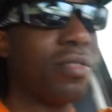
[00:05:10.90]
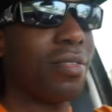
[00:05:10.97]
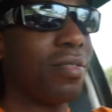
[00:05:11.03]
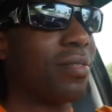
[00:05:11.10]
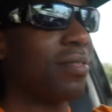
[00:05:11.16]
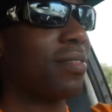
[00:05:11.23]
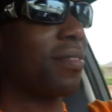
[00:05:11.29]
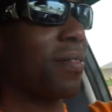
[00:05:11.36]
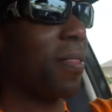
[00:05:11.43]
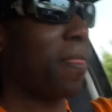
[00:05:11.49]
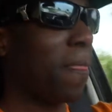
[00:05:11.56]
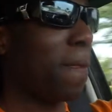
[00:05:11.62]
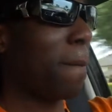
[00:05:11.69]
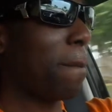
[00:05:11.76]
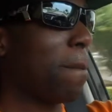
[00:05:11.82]
I love it,
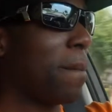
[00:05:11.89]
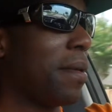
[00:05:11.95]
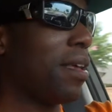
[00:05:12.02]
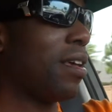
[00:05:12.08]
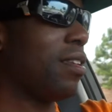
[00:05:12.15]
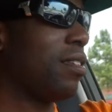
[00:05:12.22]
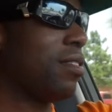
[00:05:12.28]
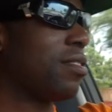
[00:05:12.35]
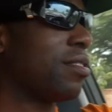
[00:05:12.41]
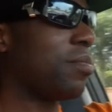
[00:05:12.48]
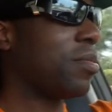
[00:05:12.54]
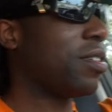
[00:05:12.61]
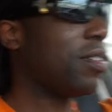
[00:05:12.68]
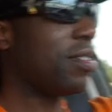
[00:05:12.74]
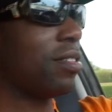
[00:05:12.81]
yeah. Man, listen,
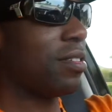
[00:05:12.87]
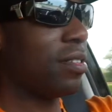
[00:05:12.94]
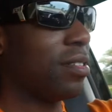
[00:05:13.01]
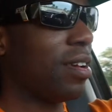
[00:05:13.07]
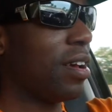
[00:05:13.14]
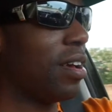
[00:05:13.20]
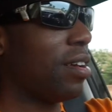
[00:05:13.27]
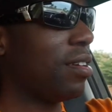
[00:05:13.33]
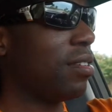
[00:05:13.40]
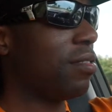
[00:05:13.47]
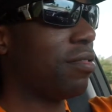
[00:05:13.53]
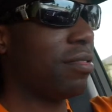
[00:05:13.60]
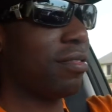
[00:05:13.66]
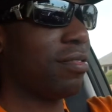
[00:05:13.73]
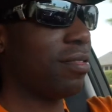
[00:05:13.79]
man. I'm,
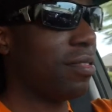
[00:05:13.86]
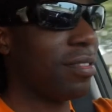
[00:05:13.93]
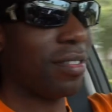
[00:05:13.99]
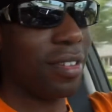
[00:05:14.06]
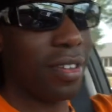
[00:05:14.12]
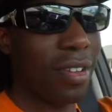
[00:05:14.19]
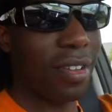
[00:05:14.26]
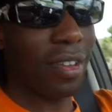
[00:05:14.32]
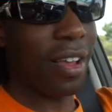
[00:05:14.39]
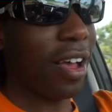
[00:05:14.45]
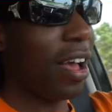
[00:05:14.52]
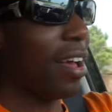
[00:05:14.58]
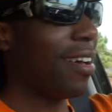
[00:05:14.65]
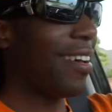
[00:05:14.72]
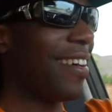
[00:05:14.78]

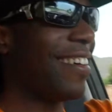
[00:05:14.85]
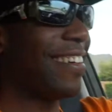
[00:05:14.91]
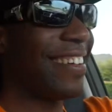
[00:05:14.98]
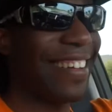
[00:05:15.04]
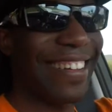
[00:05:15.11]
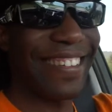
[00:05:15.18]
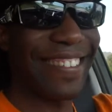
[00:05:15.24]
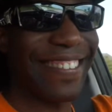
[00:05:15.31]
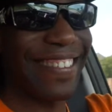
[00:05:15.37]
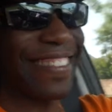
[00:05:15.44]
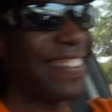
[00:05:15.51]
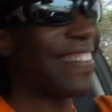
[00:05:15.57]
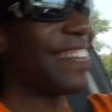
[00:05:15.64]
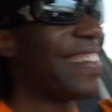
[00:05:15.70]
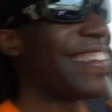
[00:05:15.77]
I, I'm so,